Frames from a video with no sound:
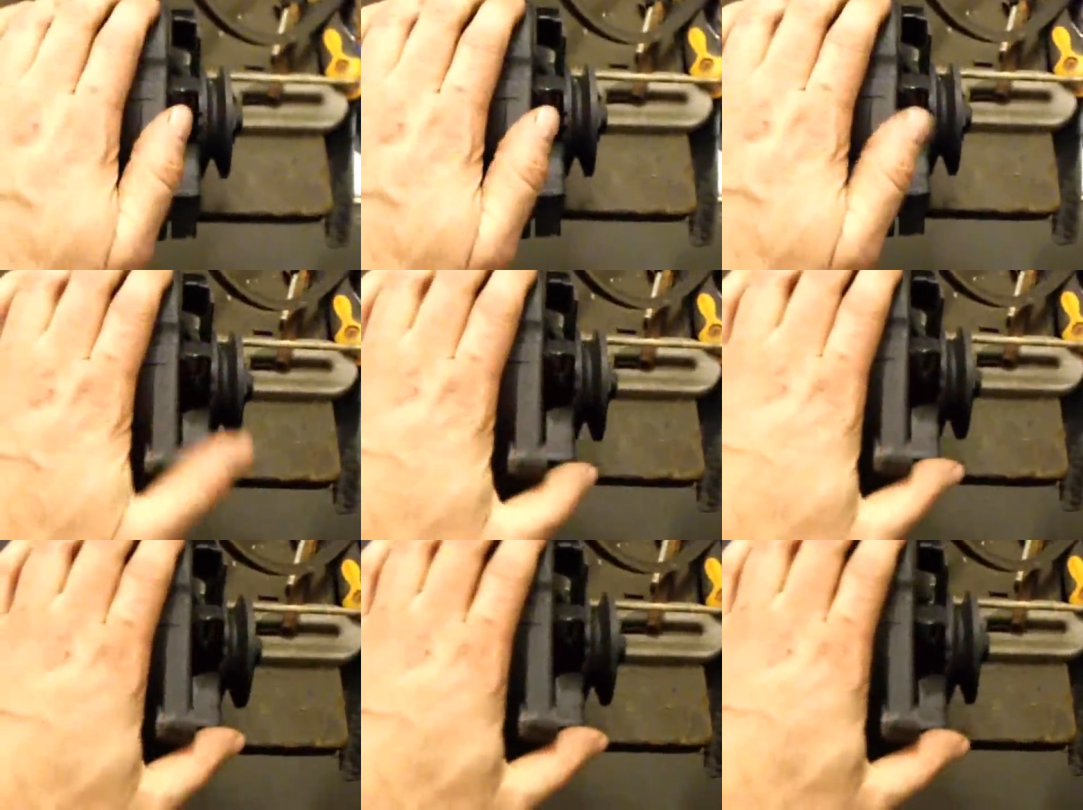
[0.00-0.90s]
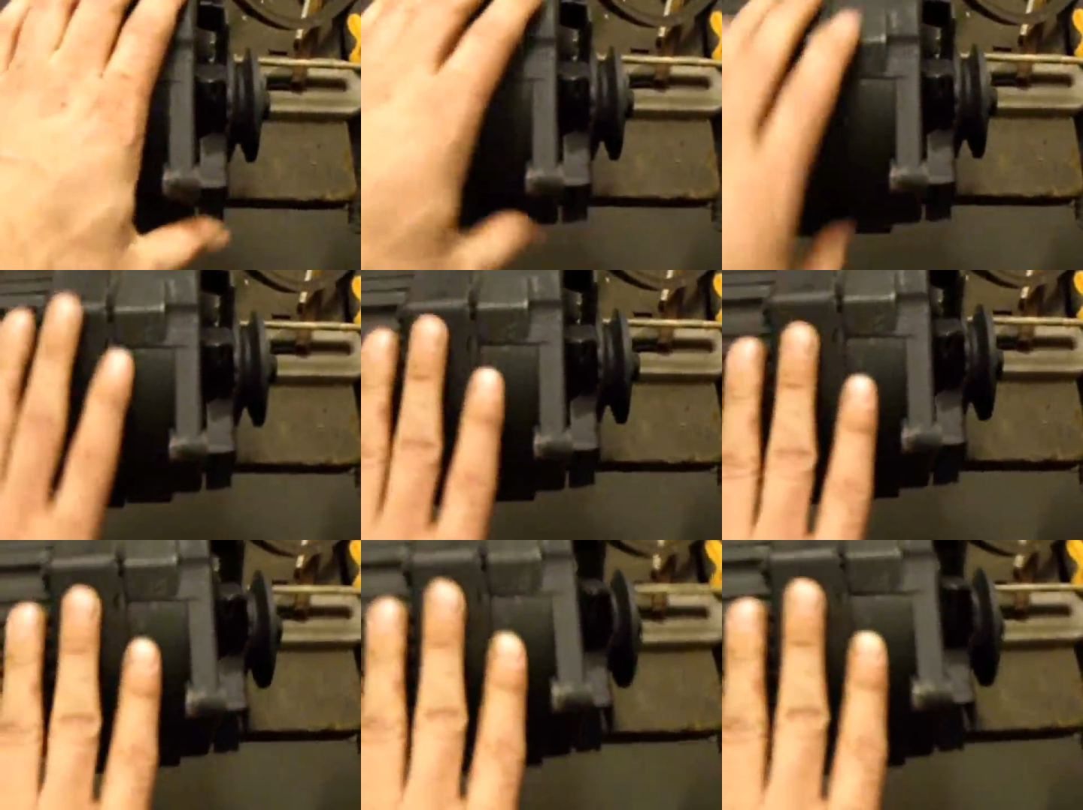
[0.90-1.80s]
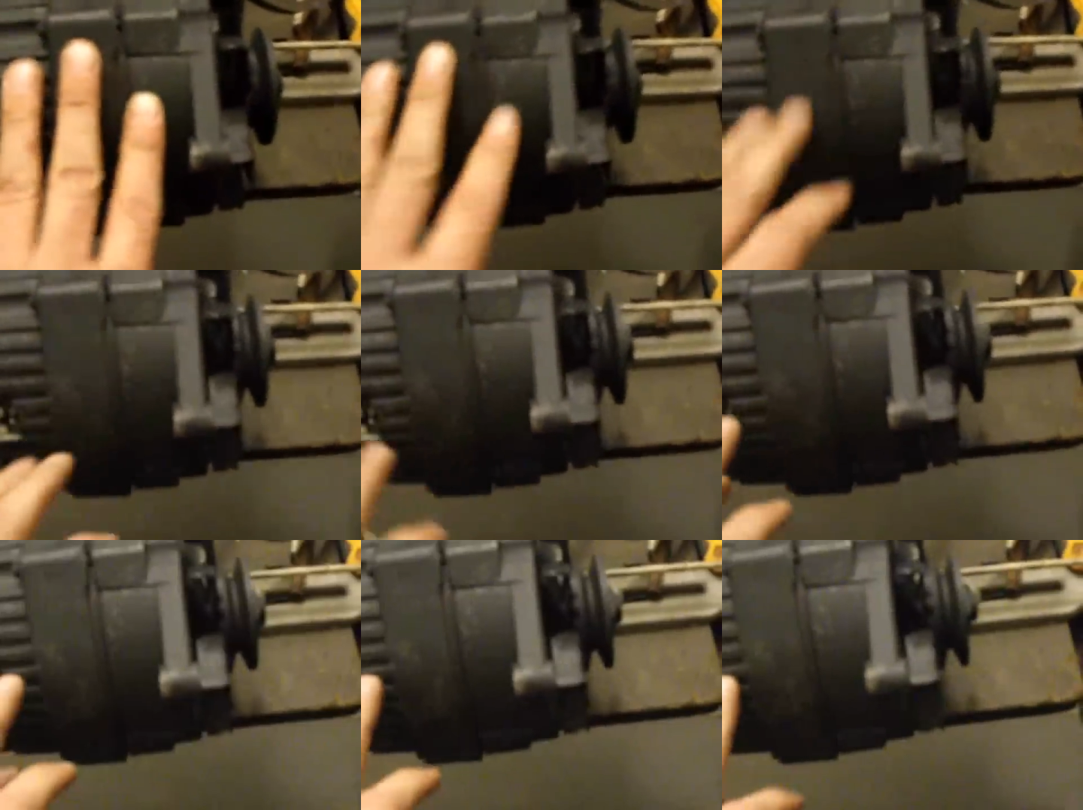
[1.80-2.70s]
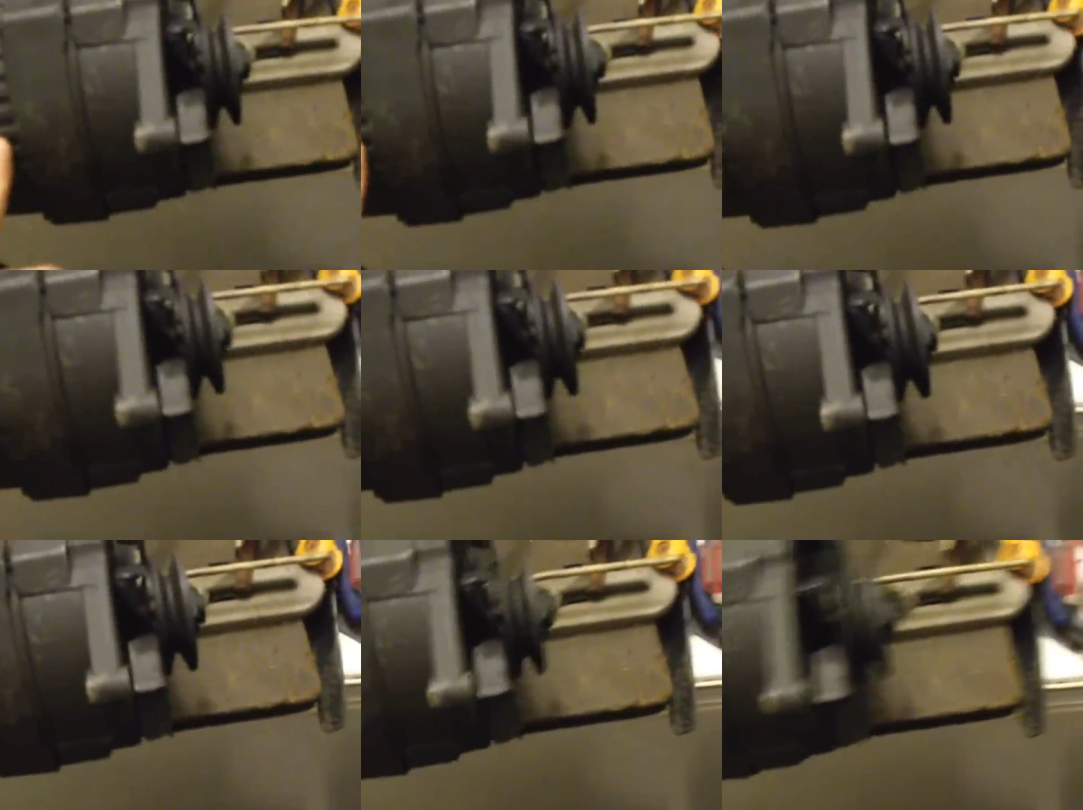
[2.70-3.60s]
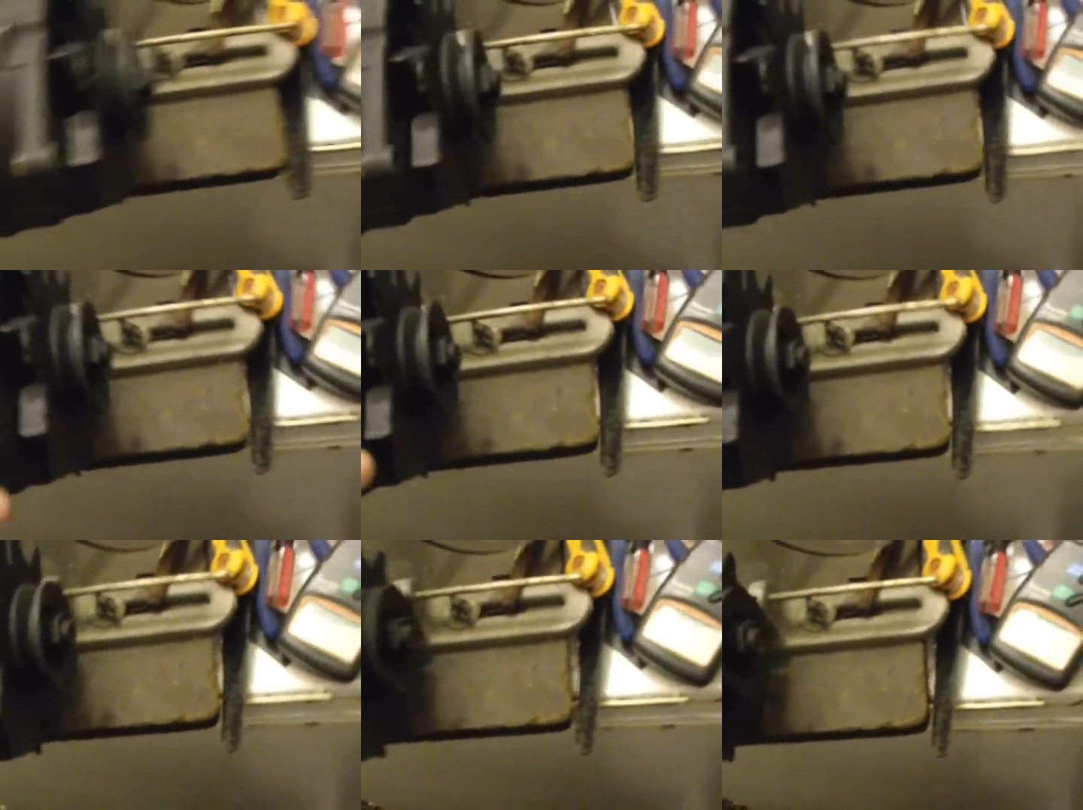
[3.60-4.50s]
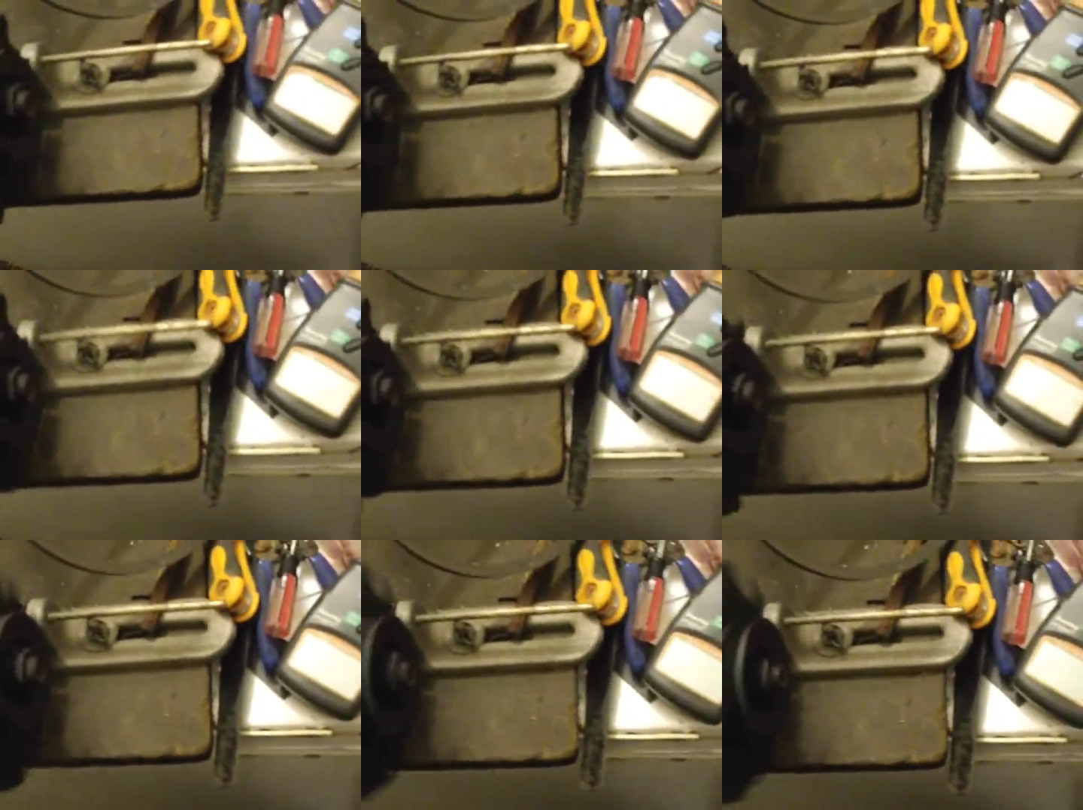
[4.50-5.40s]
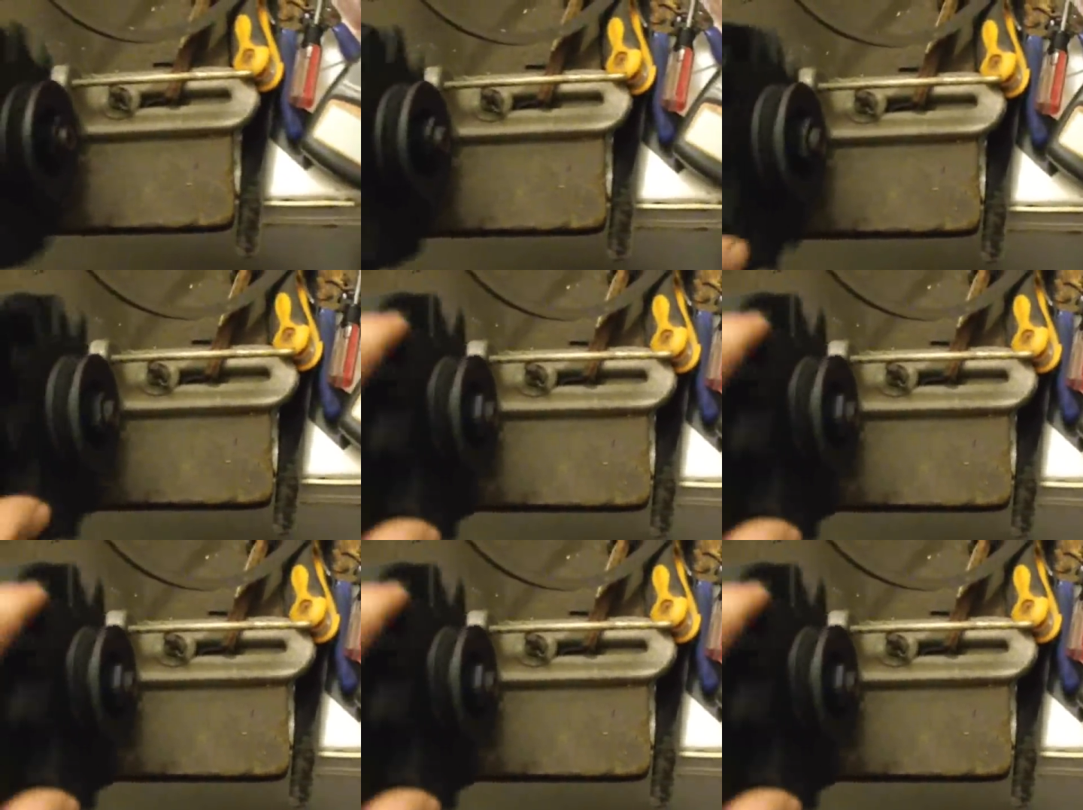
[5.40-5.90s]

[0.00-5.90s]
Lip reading: Nobody's mouth can be seen.